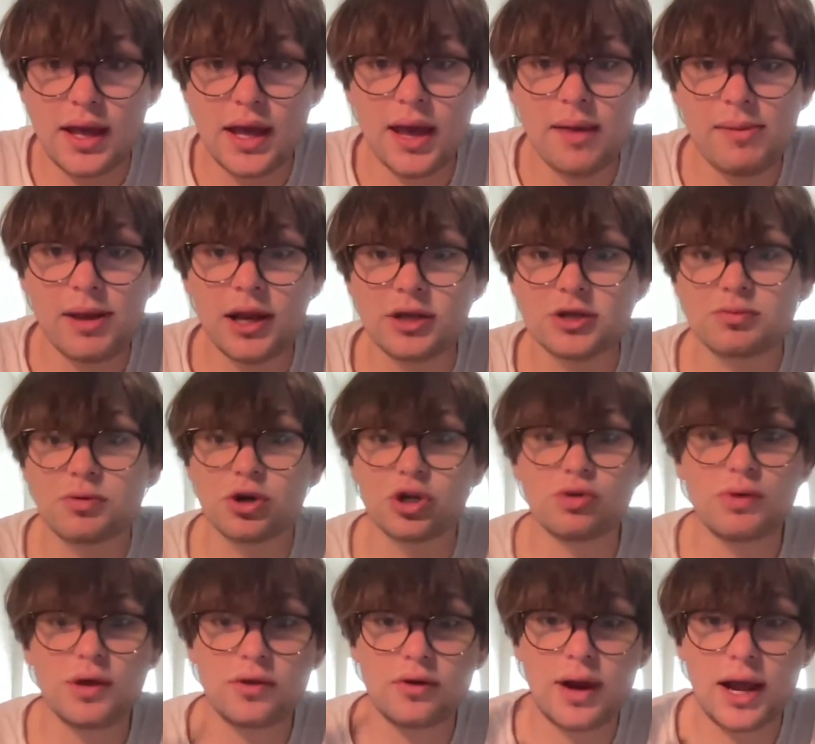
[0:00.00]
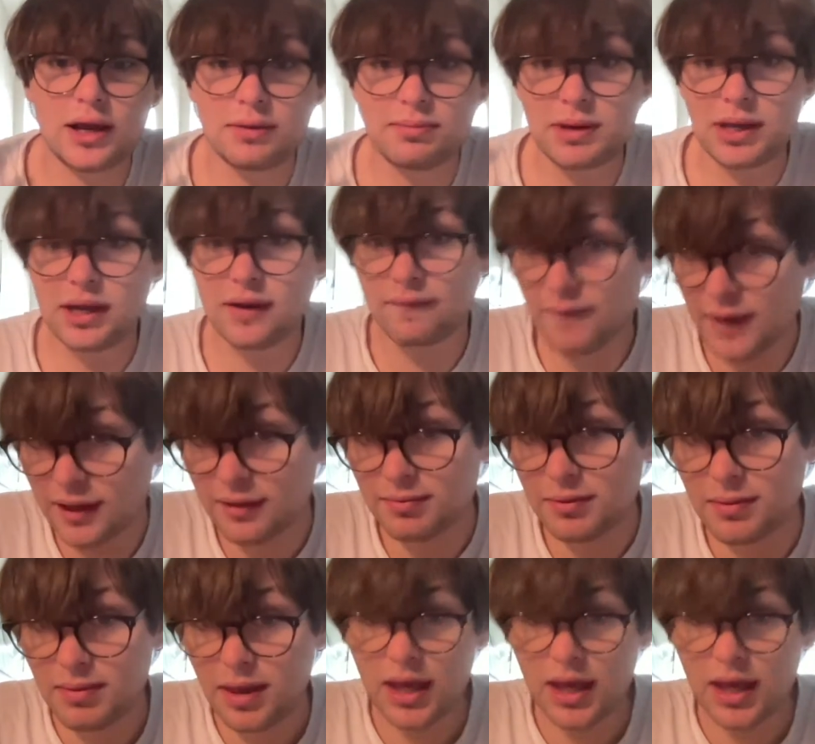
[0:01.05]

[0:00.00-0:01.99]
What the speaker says: and made it to where you either had to be an investment